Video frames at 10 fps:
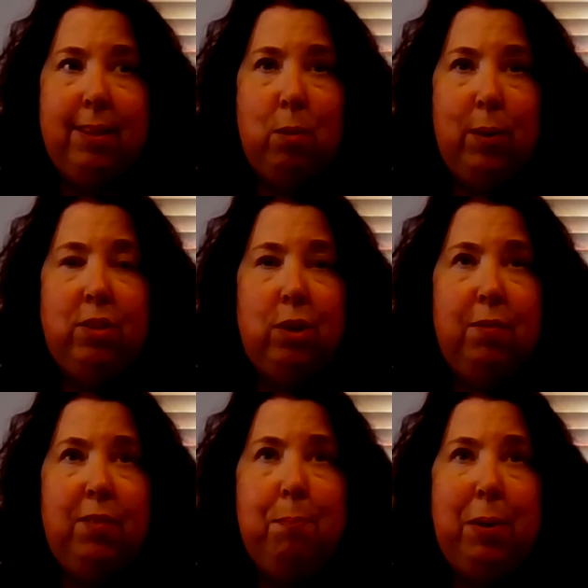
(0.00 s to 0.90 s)
that we serve
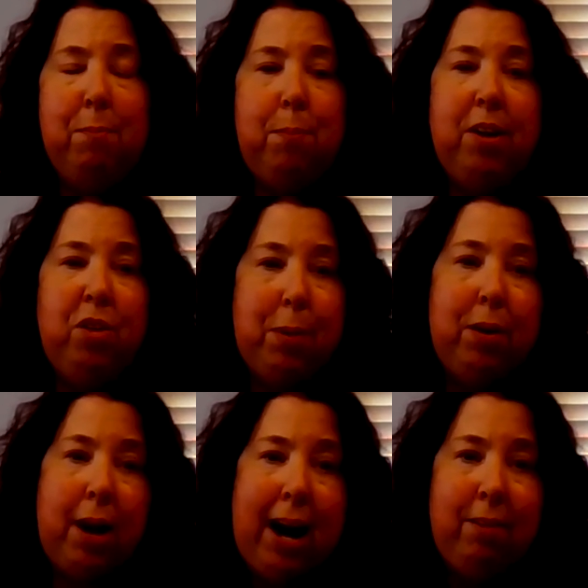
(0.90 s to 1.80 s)
can be a much
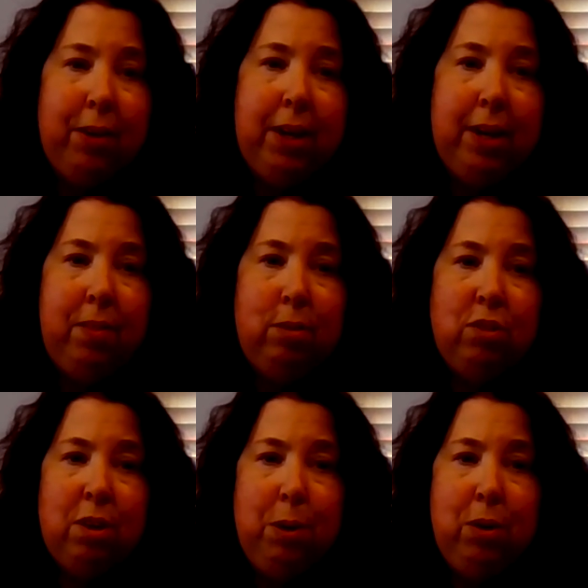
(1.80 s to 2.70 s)
better advocate in those
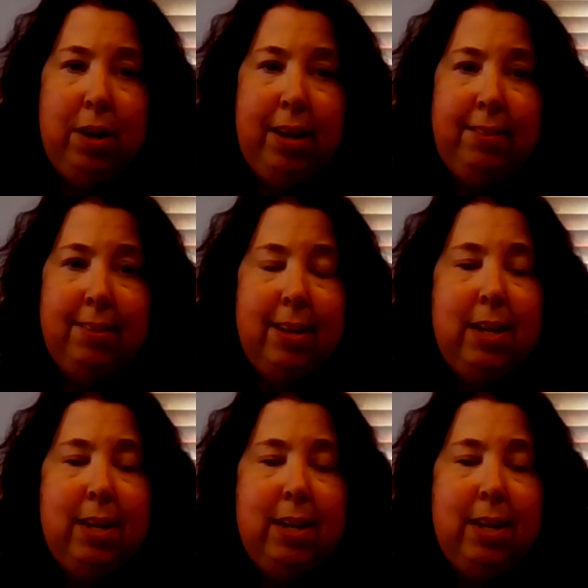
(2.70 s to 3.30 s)
communities